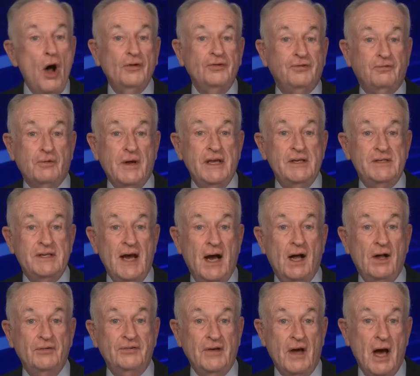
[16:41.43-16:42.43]
Street
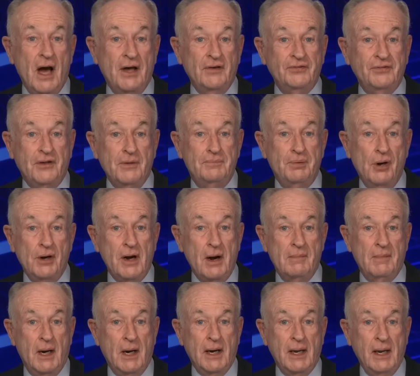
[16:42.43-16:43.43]
tells us to put our
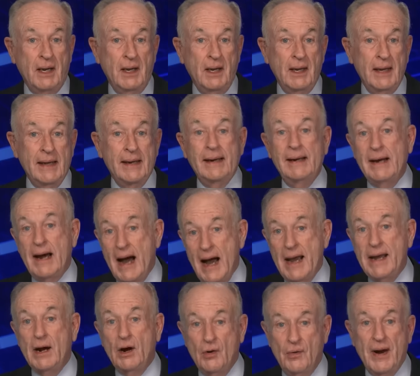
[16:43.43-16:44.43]
money in an I
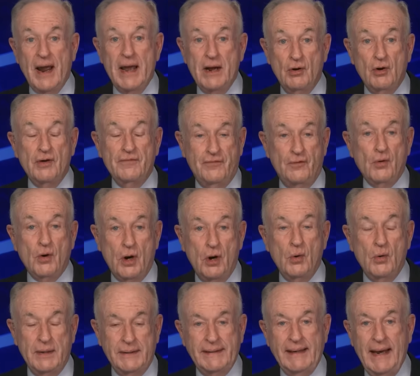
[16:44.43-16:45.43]
R A or four oh
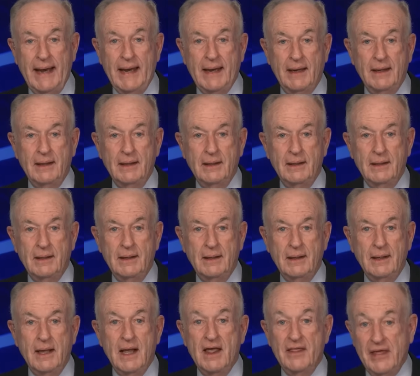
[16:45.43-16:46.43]
one K.
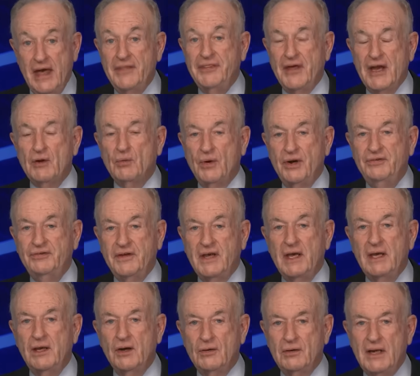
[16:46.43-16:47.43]
They think risking
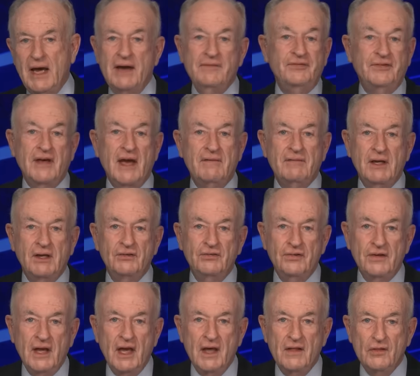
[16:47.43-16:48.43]
your life savings
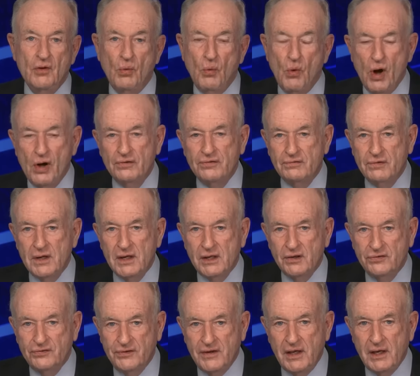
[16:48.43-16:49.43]
in the Wall Street
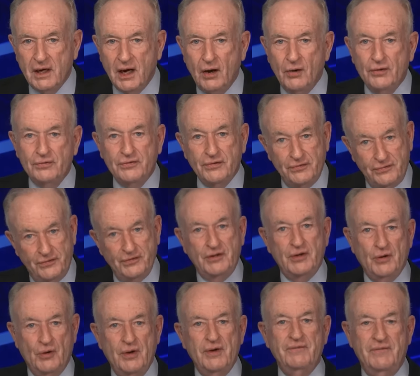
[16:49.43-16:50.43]
casino is a
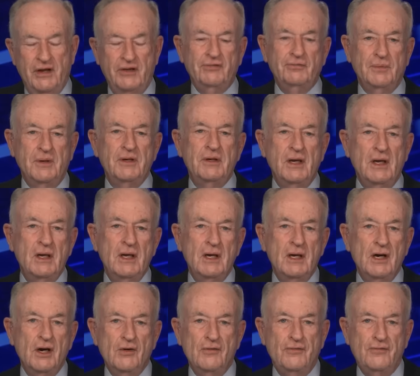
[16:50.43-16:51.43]
secure investment
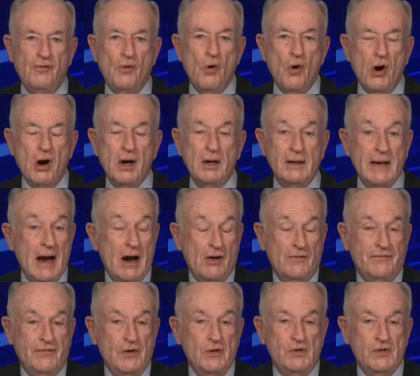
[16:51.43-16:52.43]
for our
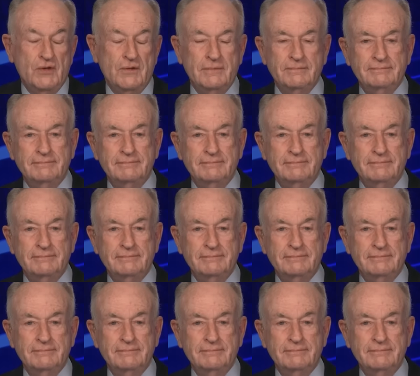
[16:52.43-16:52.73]
future.